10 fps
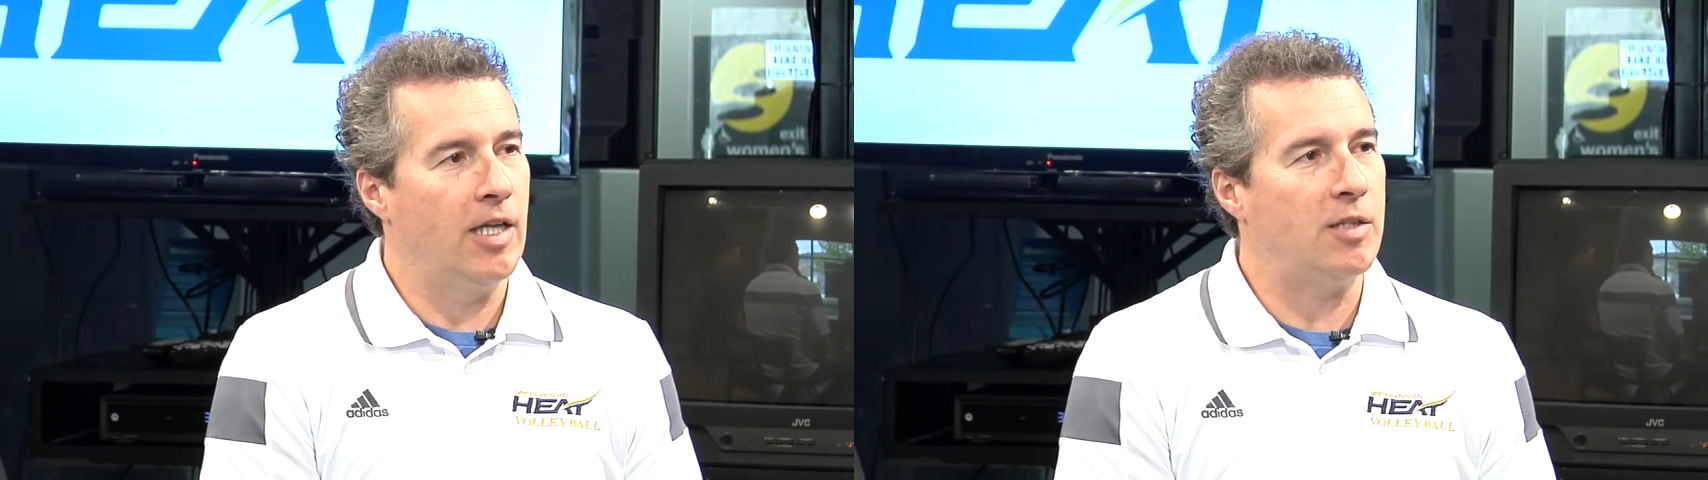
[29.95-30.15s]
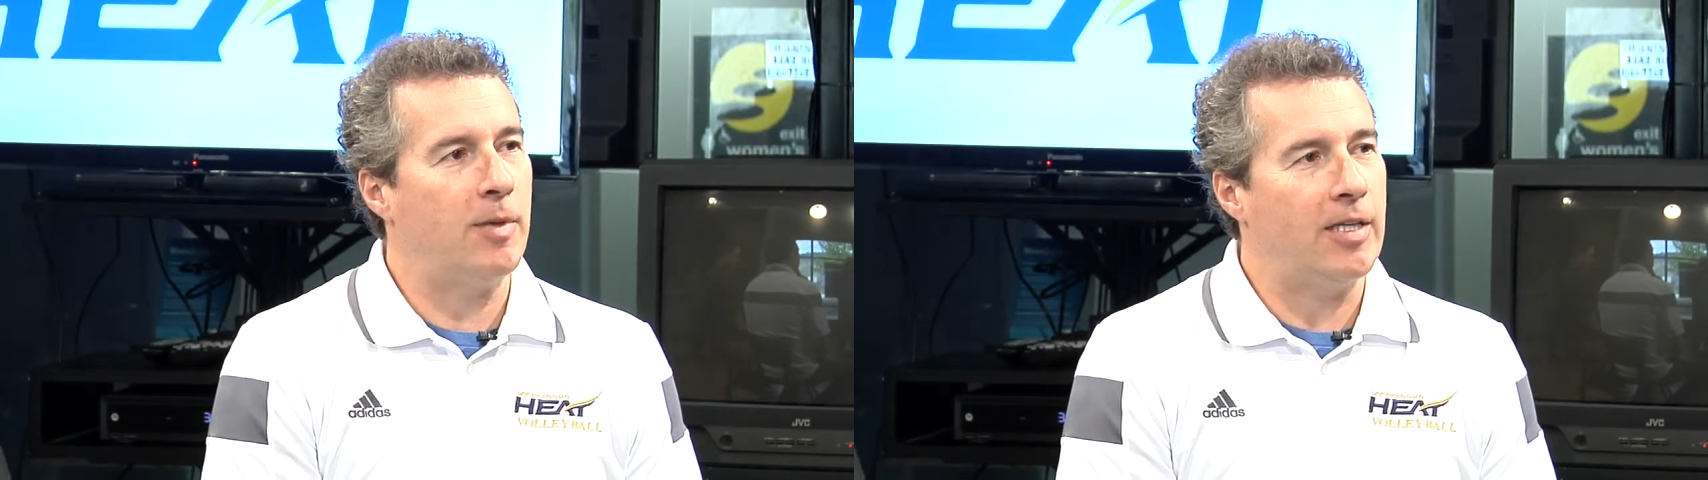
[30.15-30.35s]

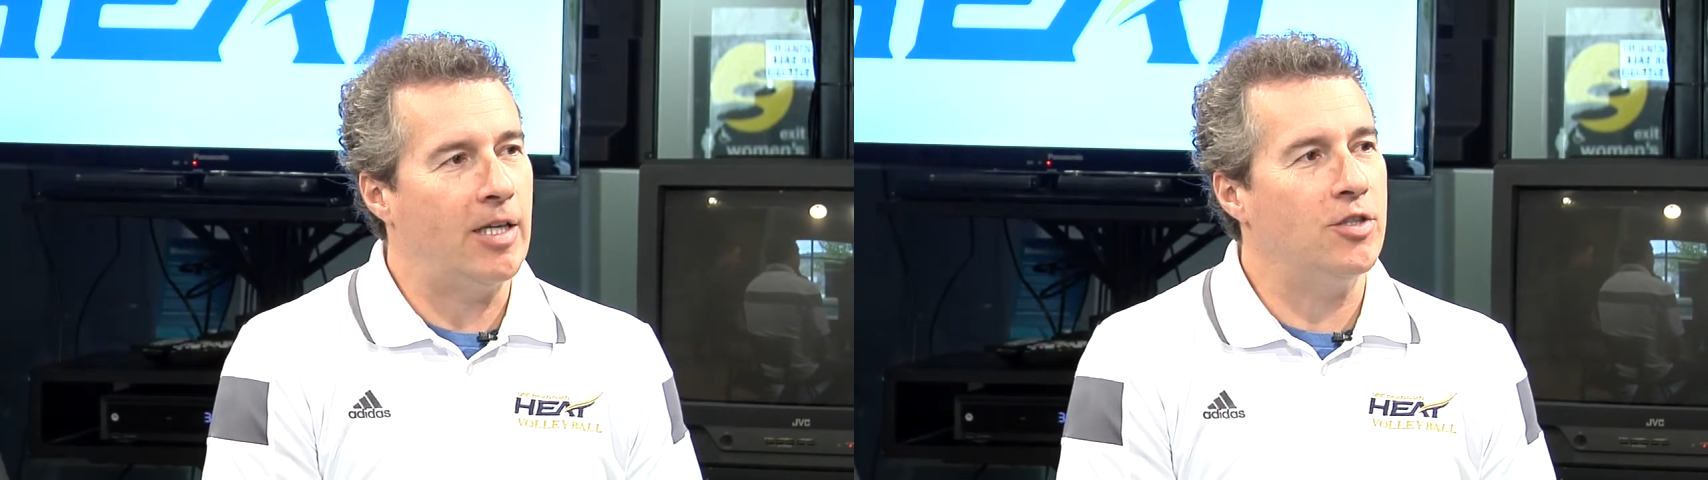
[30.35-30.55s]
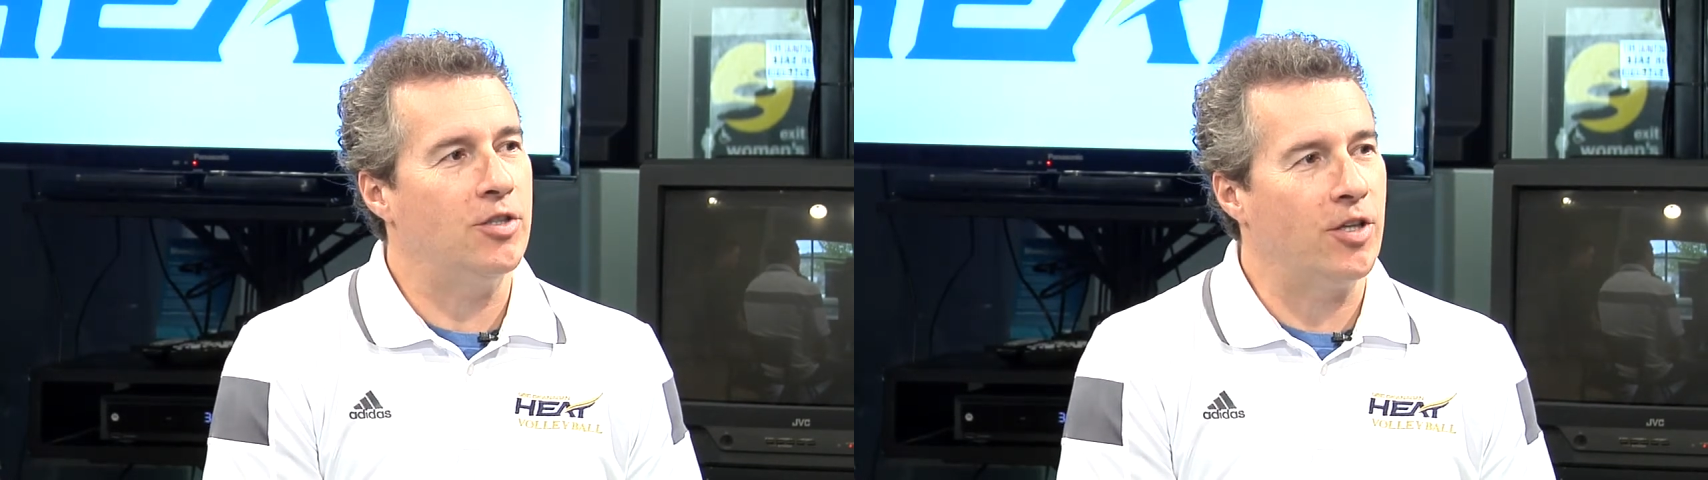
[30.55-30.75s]

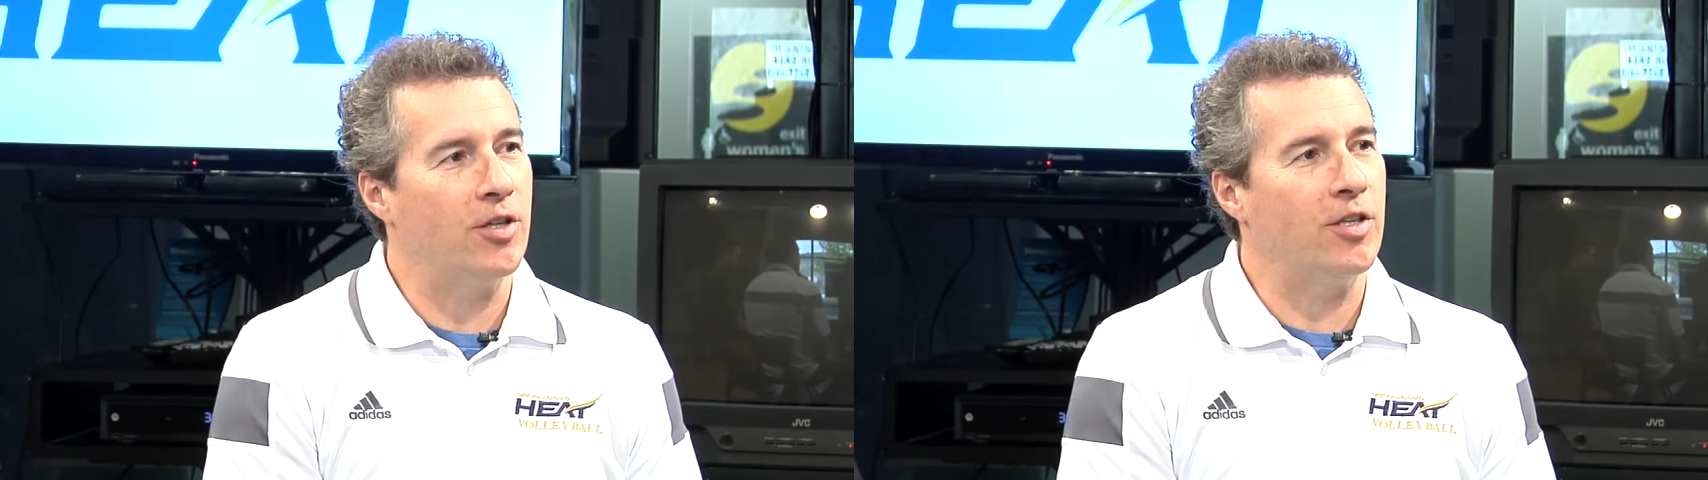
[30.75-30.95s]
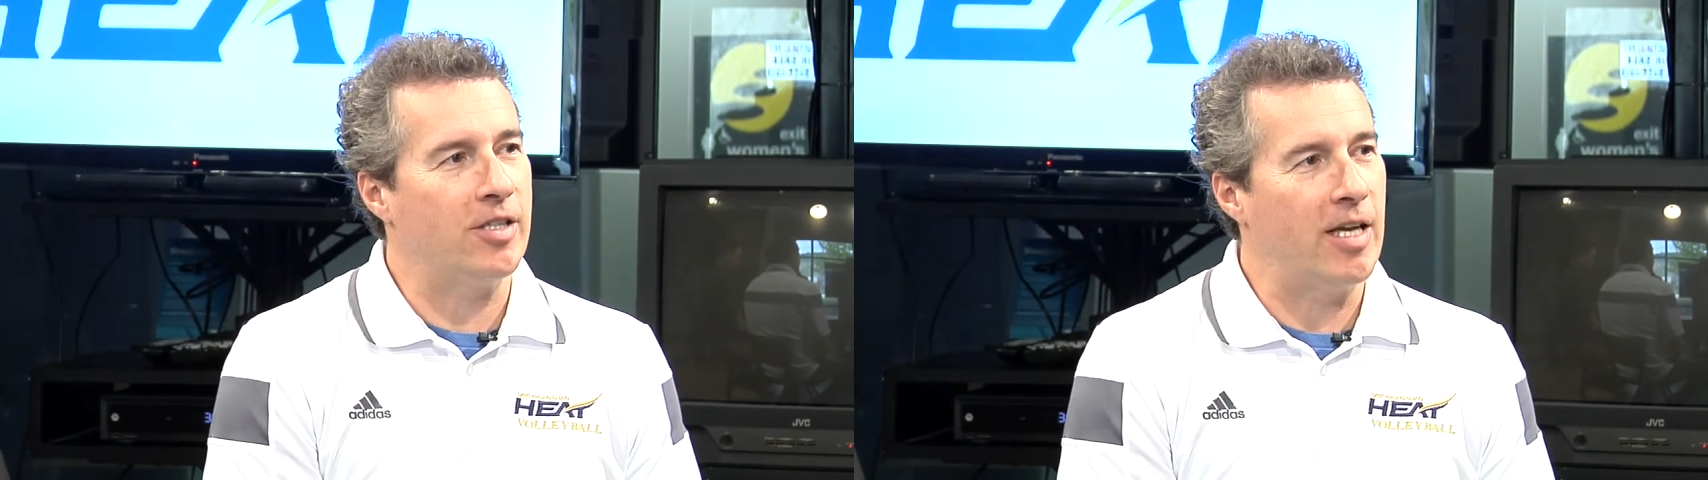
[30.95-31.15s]
expectations
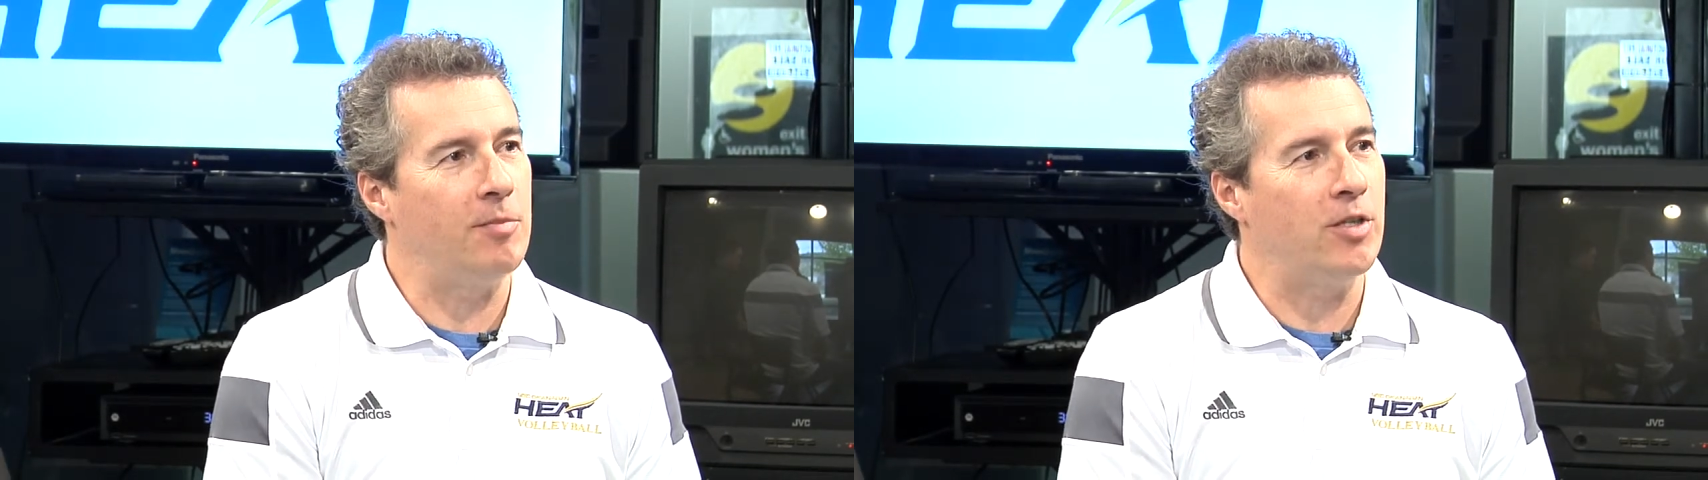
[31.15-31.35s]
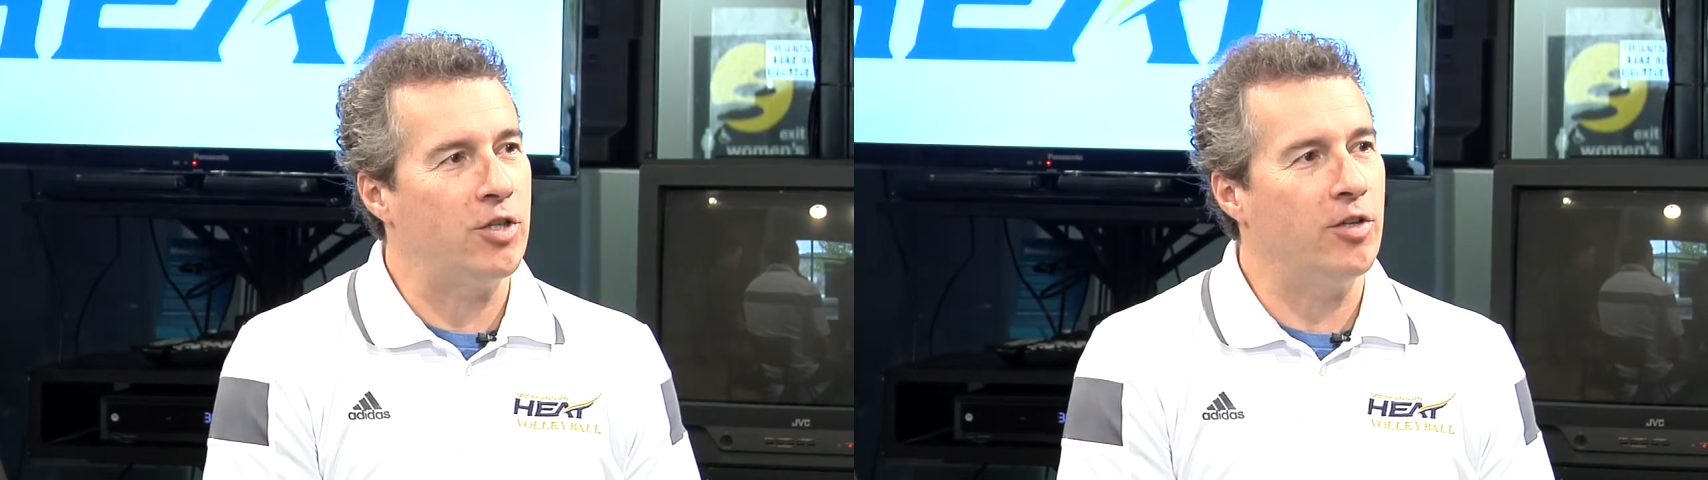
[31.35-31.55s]
are the same
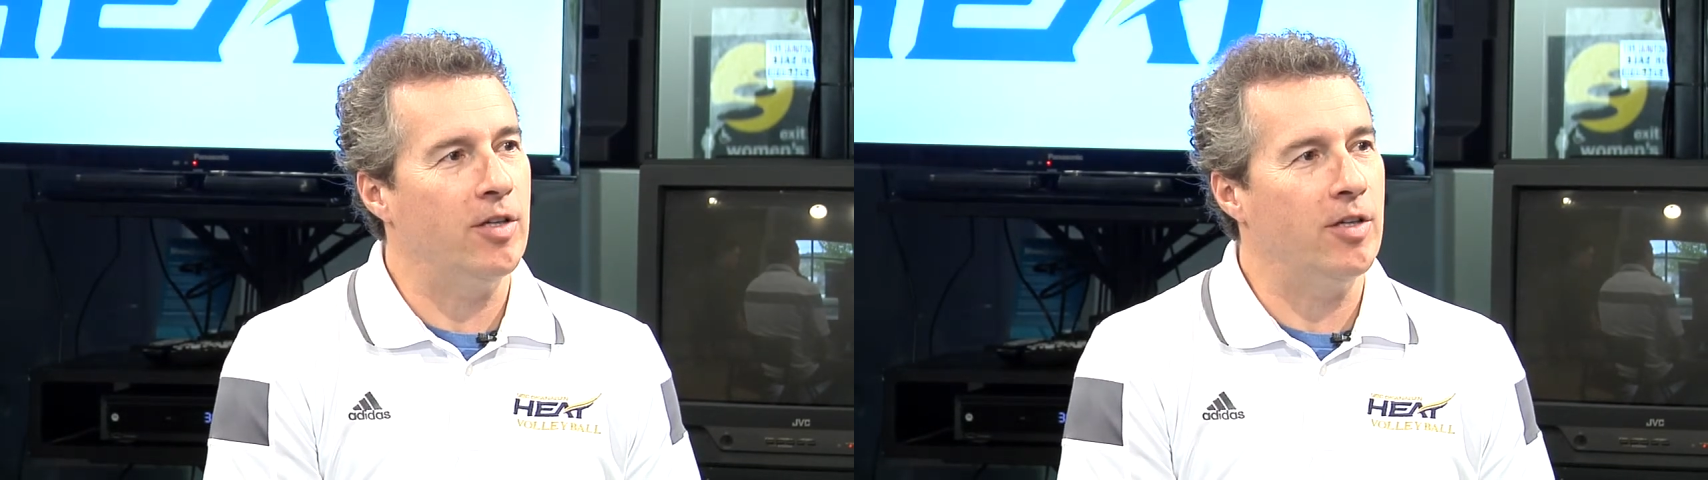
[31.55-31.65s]
this year,